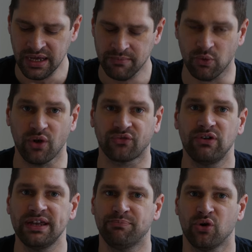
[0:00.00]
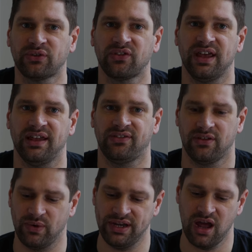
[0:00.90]
But what's really important is
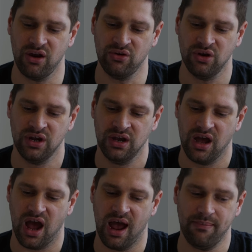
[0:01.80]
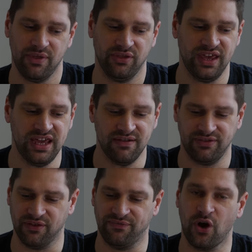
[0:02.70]
that we know
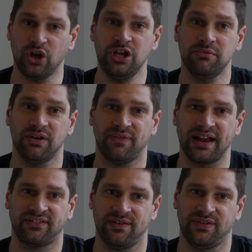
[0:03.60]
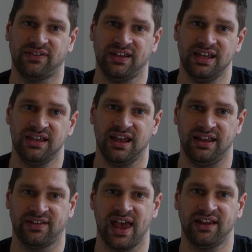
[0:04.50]
the volume of activity
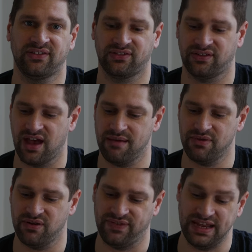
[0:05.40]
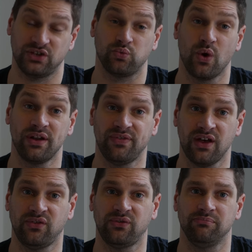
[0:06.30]
it takes of each one of
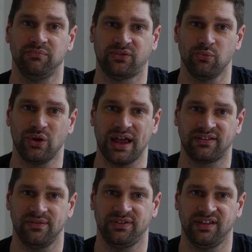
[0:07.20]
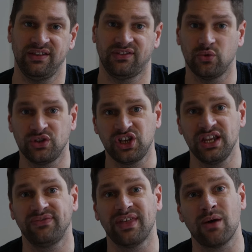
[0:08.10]
those small activities to
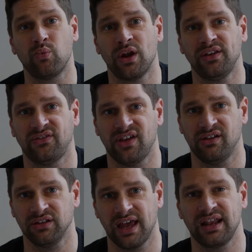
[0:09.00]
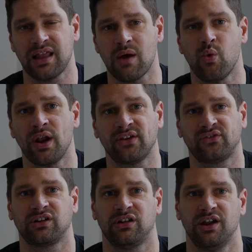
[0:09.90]
achieve that one sale, getting that one
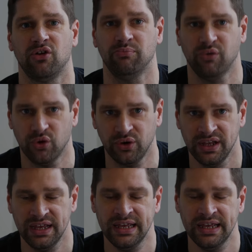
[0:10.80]
extra client on board,